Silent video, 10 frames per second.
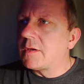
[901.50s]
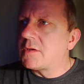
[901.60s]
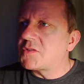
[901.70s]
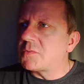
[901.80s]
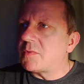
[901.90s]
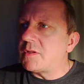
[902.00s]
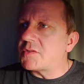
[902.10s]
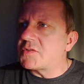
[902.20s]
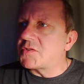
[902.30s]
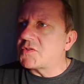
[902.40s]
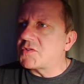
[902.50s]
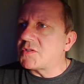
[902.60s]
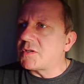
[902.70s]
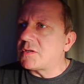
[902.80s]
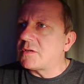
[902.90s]
somebody that's just
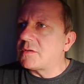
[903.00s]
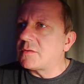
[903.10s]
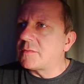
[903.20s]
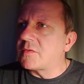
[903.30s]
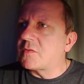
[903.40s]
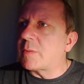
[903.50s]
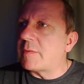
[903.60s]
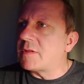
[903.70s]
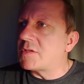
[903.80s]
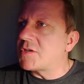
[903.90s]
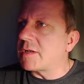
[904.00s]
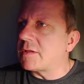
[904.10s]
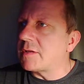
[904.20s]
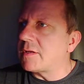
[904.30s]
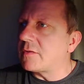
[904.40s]
spamming the channel
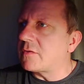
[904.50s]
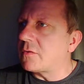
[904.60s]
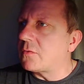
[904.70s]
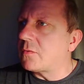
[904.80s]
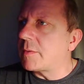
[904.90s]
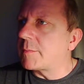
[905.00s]
here. So,